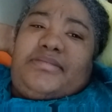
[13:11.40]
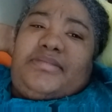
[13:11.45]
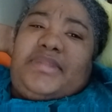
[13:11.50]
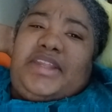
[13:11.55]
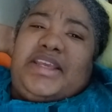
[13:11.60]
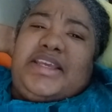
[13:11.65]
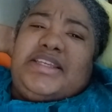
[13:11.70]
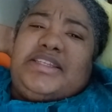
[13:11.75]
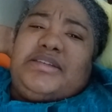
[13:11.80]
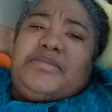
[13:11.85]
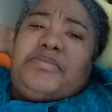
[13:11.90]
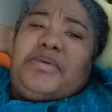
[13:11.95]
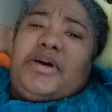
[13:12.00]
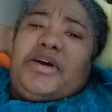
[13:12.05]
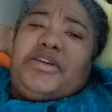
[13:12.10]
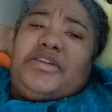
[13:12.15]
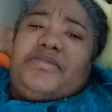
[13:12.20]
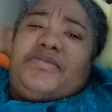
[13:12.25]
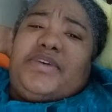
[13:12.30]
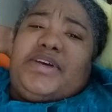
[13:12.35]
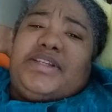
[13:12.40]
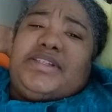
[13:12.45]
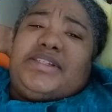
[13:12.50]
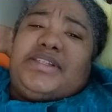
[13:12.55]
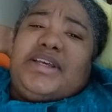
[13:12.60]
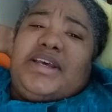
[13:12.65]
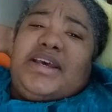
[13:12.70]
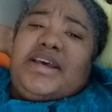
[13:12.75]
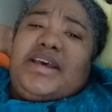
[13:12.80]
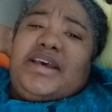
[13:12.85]
He's the part of
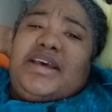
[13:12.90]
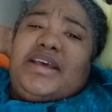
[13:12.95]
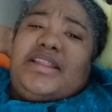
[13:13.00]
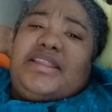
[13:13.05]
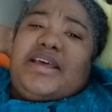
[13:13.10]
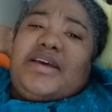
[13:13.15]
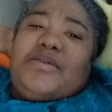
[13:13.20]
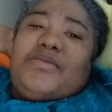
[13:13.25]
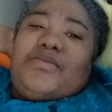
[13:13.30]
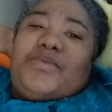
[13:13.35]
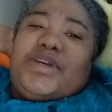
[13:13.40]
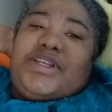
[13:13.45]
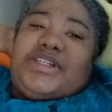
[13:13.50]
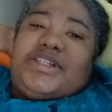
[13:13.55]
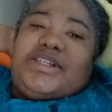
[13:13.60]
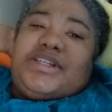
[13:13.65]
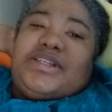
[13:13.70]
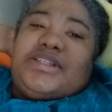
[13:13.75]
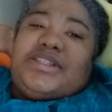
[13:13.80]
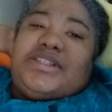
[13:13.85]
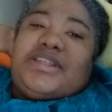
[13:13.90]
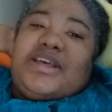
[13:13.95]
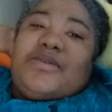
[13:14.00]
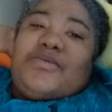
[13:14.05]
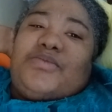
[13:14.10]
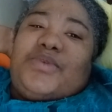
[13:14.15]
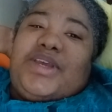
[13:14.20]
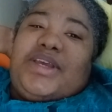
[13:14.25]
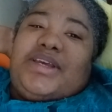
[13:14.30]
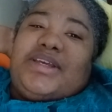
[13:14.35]
us that wishes
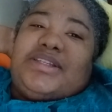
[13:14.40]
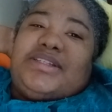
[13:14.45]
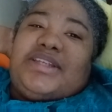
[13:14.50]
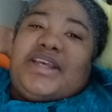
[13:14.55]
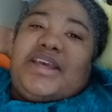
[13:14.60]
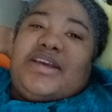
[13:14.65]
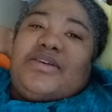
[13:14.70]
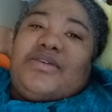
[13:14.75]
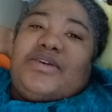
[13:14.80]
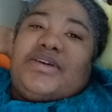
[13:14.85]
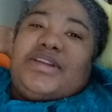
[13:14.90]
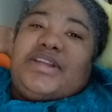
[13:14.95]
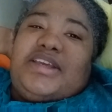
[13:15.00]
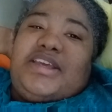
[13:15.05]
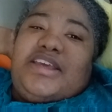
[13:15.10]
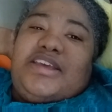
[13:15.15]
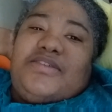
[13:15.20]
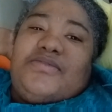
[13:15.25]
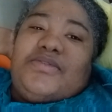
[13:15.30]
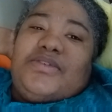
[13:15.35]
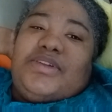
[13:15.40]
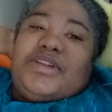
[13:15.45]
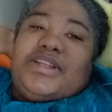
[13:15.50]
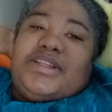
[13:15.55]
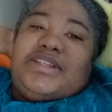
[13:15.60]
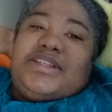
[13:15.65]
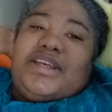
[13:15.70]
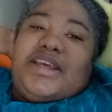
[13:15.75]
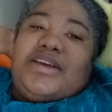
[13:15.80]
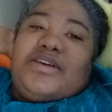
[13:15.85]
that we could take on evil
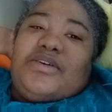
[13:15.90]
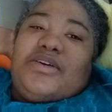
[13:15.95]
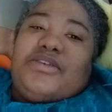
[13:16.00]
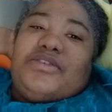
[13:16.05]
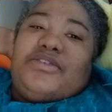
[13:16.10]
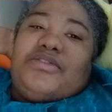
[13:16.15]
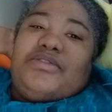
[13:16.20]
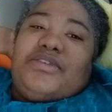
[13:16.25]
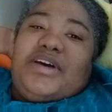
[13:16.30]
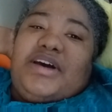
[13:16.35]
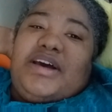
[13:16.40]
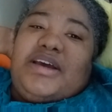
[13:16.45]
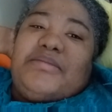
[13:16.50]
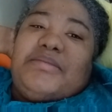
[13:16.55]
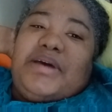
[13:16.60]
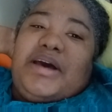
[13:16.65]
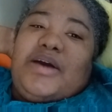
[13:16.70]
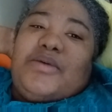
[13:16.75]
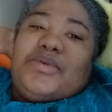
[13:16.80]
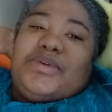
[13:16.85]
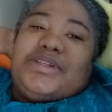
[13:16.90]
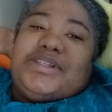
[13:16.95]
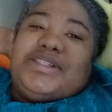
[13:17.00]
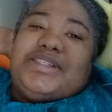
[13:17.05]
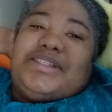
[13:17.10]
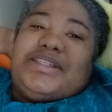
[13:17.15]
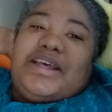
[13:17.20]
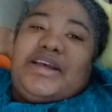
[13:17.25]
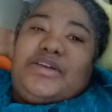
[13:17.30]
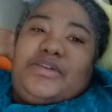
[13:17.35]
and take on crime
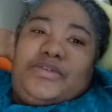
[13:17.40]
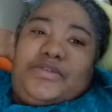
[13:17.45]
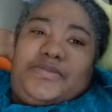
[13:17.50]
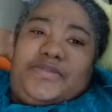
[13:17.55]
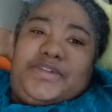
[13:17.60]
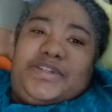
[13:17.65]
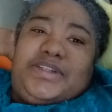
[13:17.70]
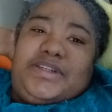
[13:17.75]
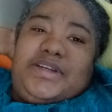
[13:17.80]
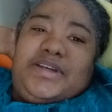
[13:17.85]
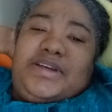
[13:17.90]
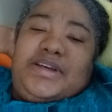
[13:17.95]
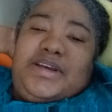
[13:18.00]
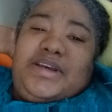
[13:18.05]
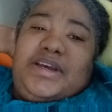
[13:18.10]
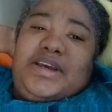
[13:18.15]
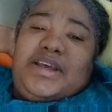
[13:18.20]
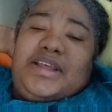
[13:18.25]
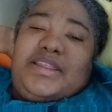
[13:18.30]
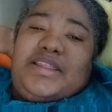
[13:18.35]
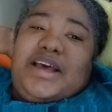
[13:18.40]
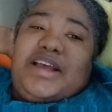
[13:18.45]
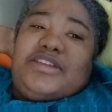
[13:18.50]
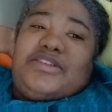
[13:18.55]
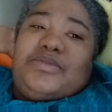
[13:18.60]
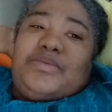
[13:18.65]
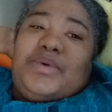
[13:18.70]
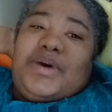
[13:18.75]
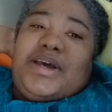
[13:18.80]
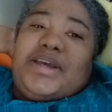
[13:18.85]
ourselves.
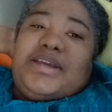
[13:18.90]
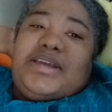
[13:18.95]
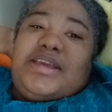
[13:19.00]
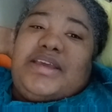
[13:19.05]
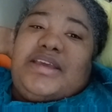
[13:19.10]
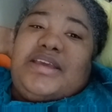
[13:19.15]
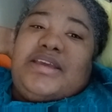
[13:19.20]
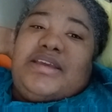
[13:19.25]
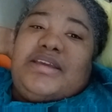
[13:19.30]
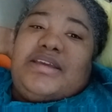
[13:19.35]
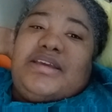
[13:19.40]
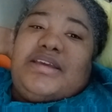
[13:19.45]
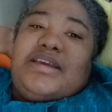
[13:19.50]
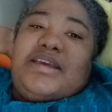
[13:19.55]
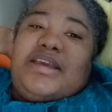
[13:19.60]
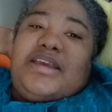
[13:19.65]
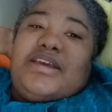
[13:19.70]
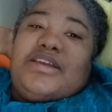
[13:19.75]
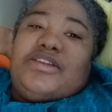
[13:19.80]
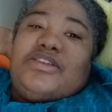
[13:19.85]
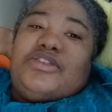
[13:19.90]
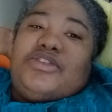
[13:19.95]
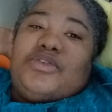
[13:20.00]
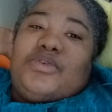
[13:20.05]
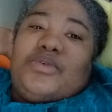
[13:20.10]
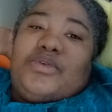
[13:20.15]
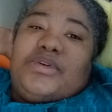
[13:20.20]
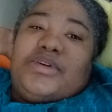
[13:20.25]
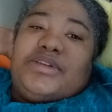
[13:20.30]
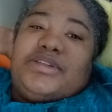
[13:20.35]
That's why he
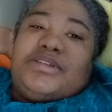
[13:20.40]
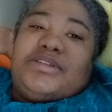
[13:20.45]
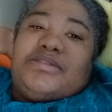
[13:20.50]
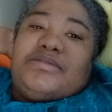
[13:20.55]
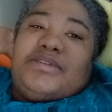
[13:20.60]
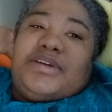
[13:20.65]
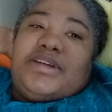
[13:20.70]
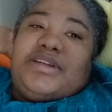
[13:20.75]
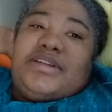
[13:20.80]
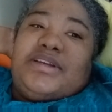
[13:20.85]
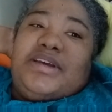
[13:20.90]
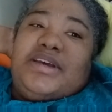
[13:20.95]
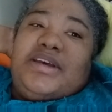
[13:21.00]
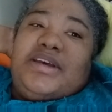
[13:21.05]
endures, right?